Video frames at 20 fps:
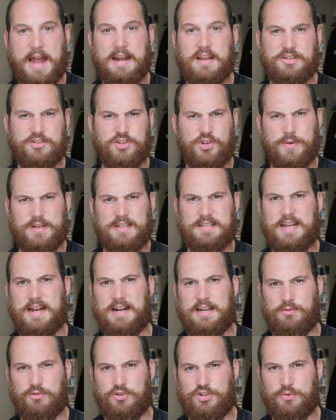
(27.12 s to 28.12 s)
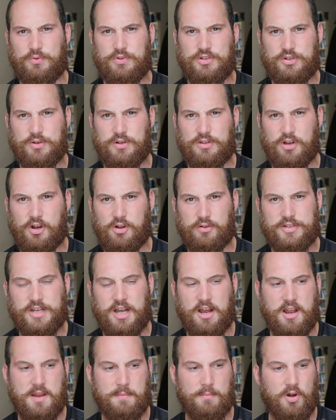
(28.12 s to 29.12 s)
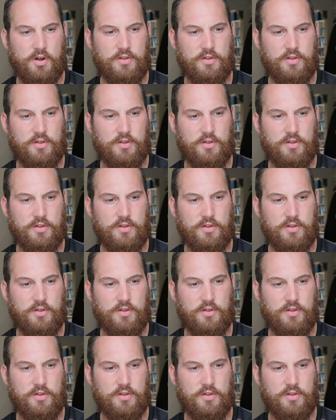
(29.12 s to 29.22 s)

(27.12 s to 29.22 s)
Alice knew exactly what she was doing the whole time.